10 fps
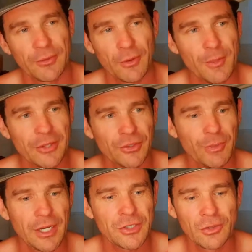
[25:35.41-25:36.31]
or
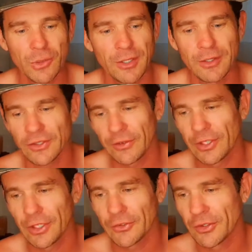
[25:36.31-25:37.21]
masturbation or whatever, because they think,
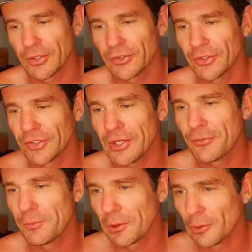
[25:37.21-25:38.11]
oh, it's a sin
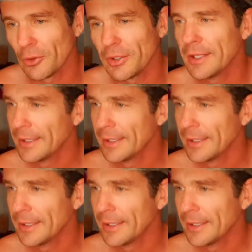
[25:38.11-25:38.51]
from the Lord.